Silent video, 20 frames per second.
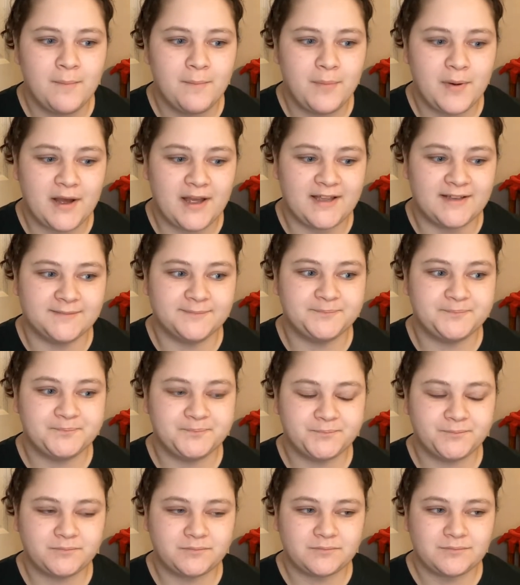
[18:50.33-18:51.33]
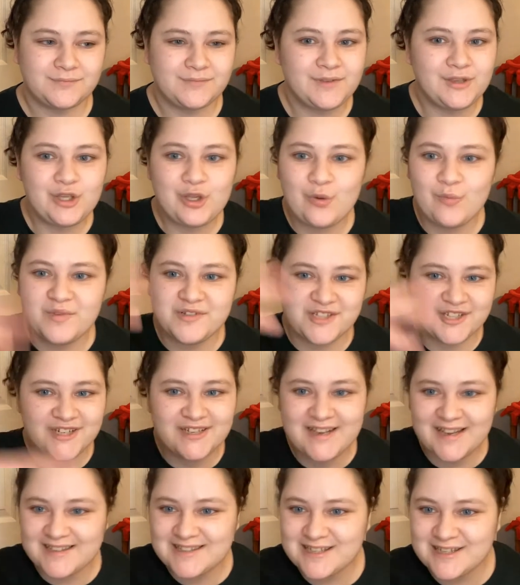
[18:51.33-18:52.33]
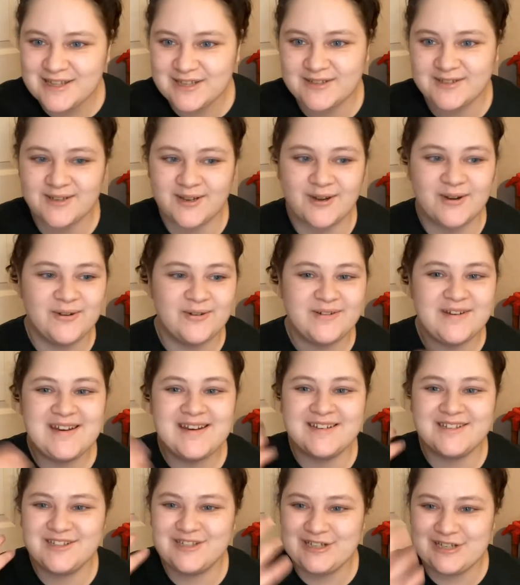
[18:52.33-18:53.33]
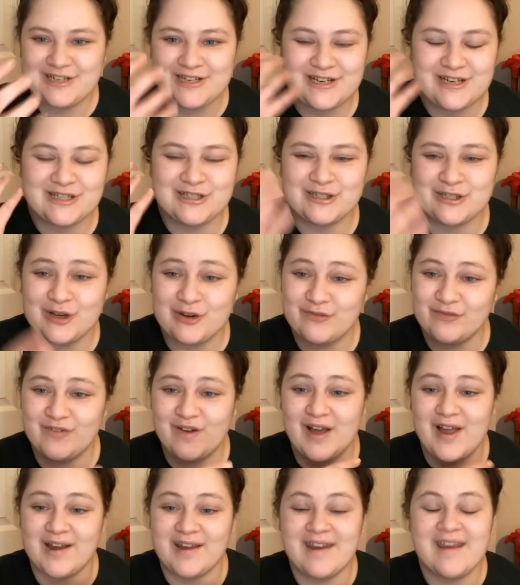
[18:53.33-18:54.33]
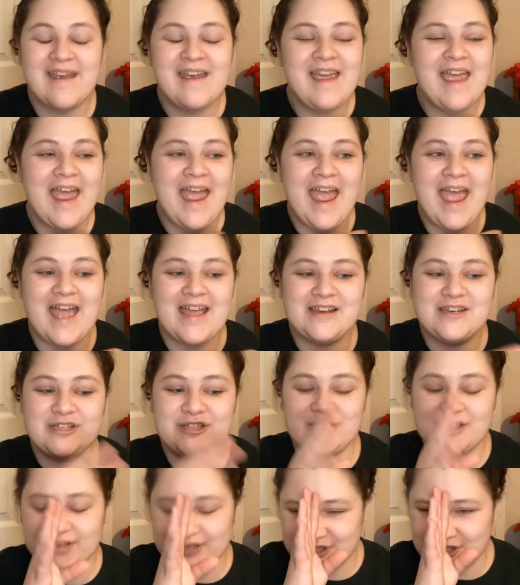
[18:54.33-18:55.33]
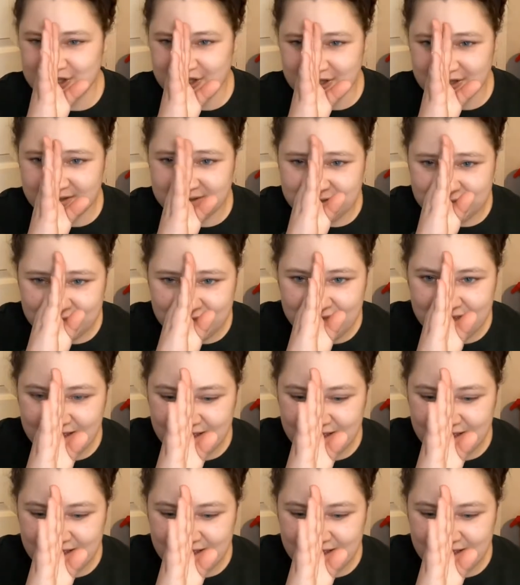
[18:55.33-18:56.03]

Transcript: But when she gets in the zone, she is so fun. And just, like, she is